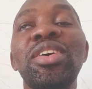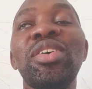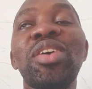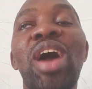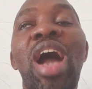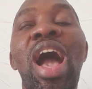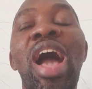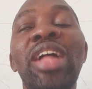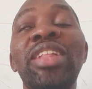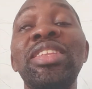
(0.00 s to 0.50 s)

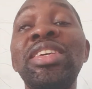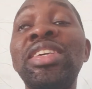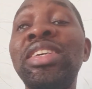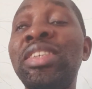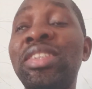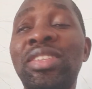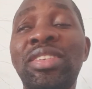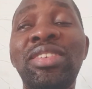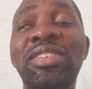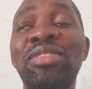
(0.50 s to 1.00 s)

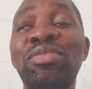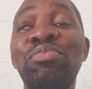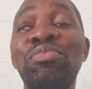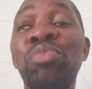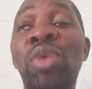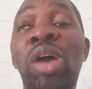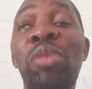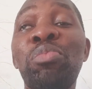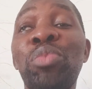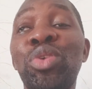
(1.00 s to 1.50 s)
and
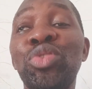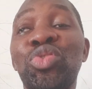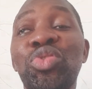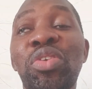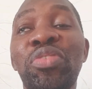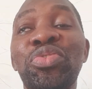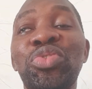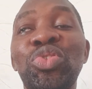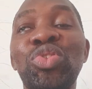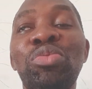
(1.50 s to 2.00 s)
most
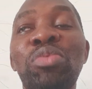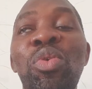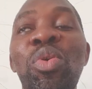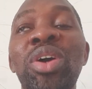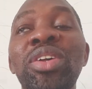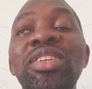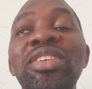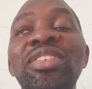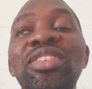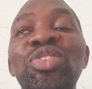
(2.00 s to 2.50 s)
often number
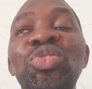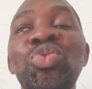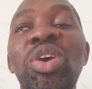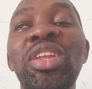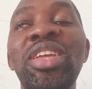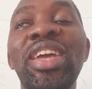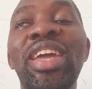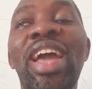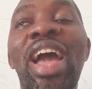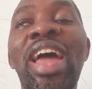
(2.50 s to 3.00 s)
1 is
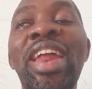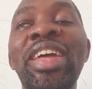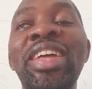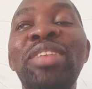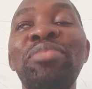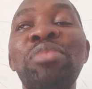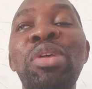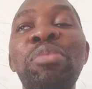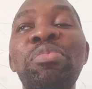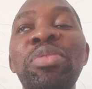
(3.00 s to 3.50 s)
usually
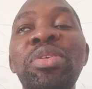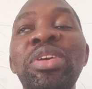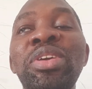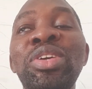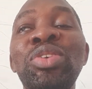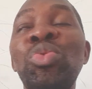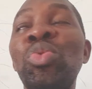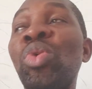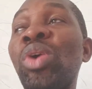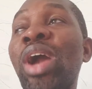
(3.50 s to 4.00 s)
carrying, maybe
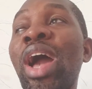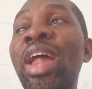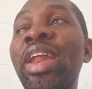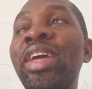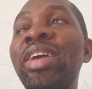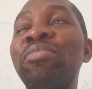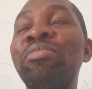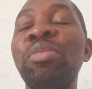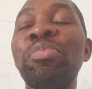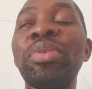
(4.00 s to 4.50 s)
it will
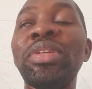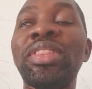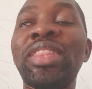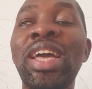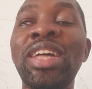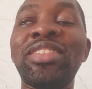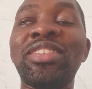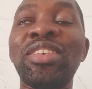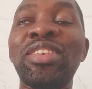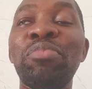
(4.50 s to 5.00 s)
carry maybe
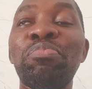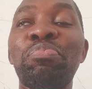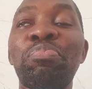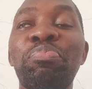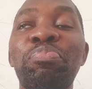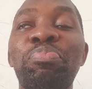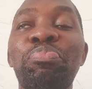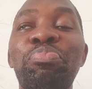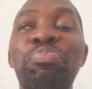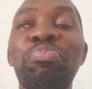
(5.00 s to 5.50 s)
30
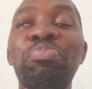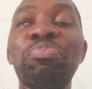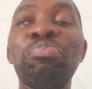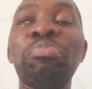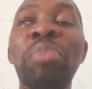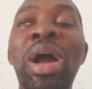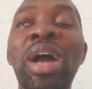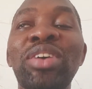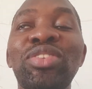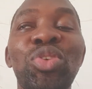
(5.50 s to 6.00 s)

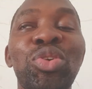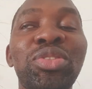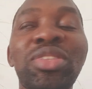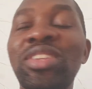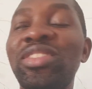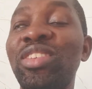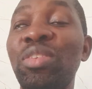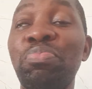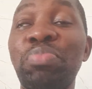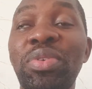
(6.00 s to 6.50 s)
marks or
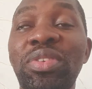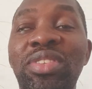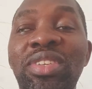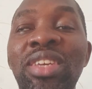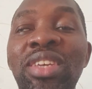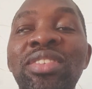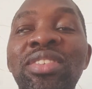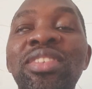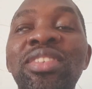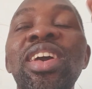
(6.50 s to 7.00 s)

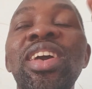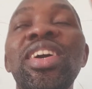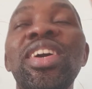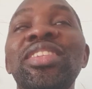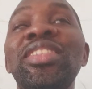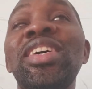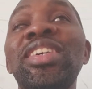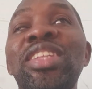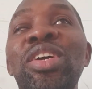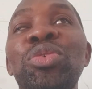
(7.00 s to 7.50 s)
30%,
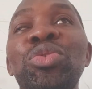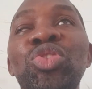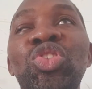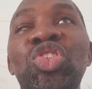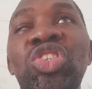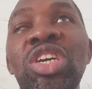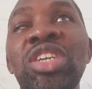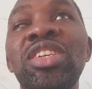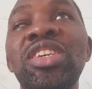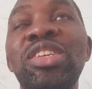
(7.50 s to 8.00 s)
then they will
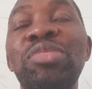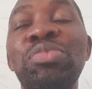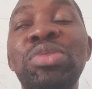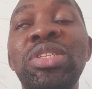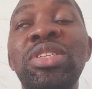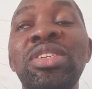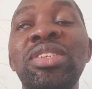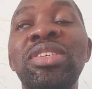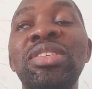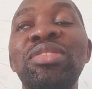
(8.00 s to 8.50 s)
share the
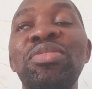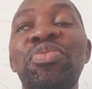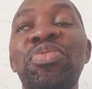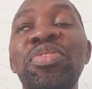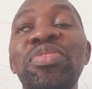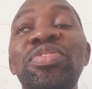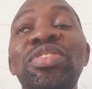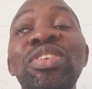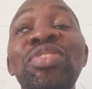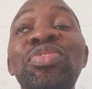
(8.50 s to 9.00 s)
remaining
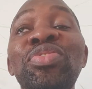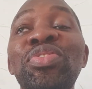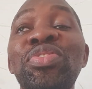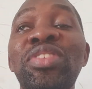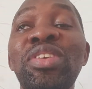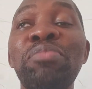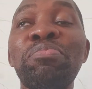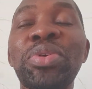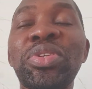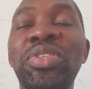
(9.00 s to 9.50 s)

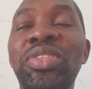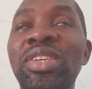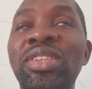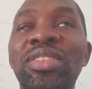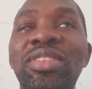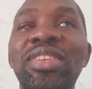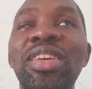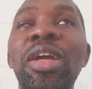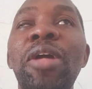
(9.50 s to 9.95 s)
15%.